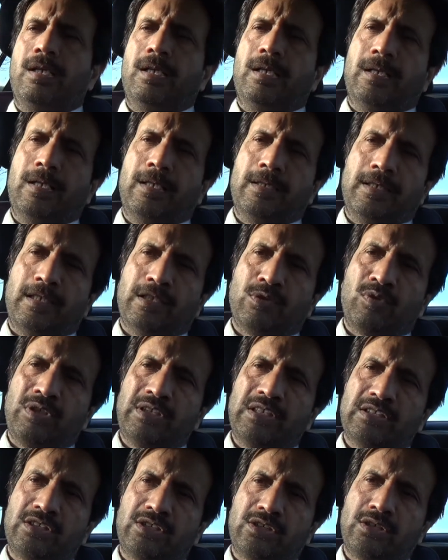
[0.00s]
the other
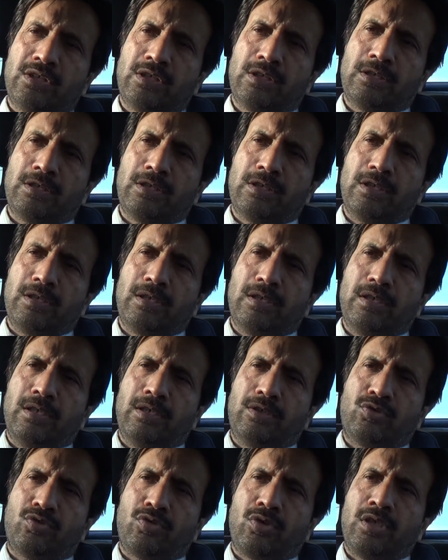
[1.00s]
one is uh,
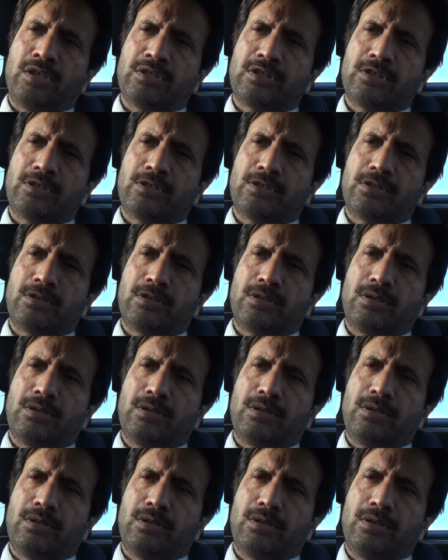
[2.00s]
trans
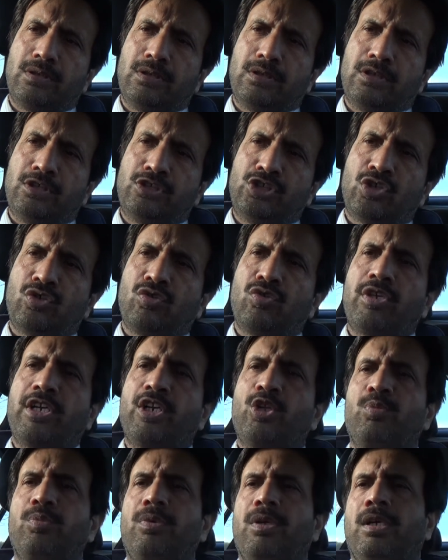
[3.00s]

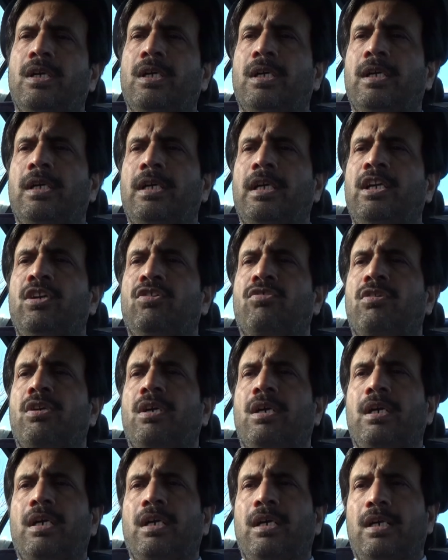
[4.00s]
jugular
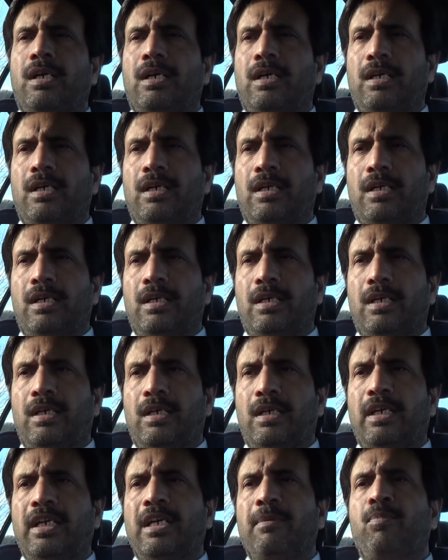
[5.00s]
intra
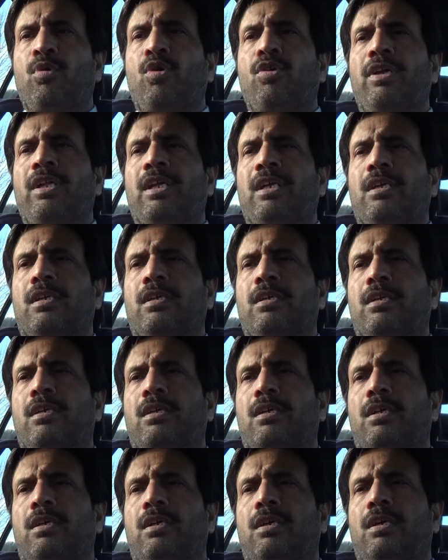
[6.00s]
hepatic
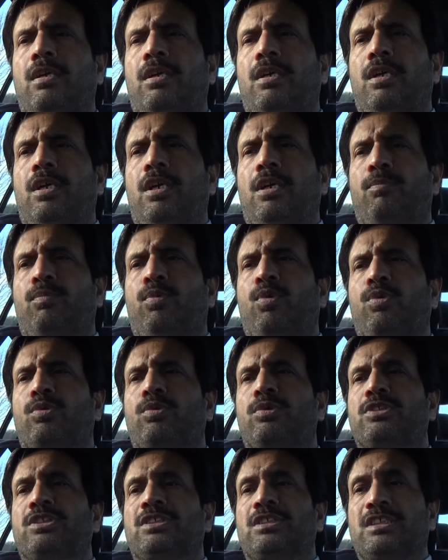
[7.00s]
a
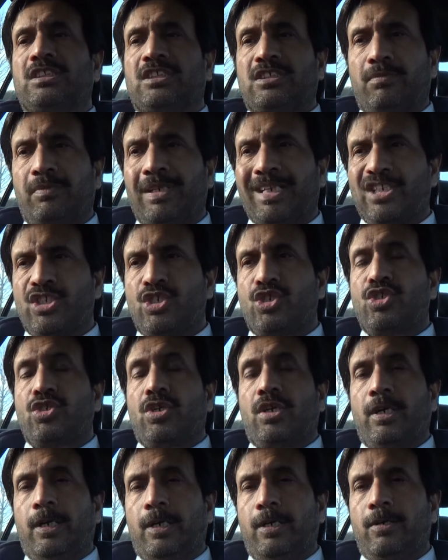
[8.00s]
portosystemic
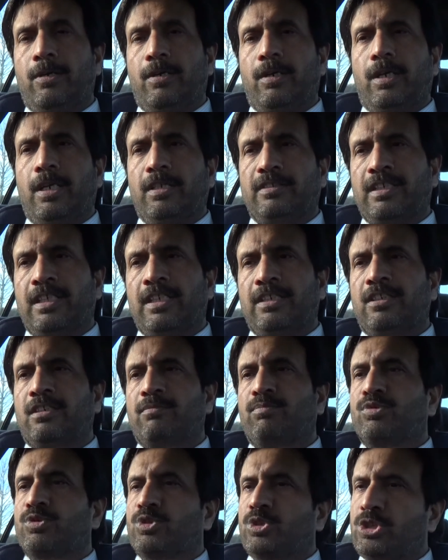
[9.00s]
shunt is another
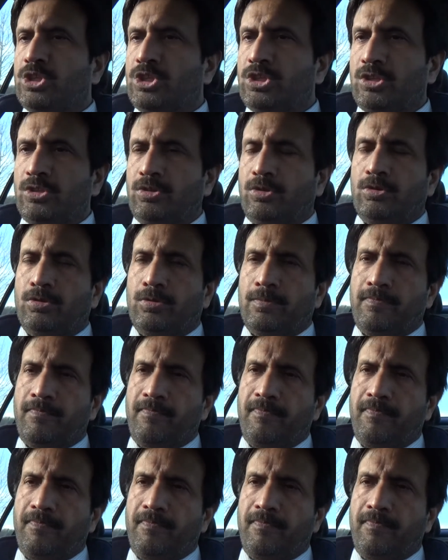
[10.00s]
procedure you know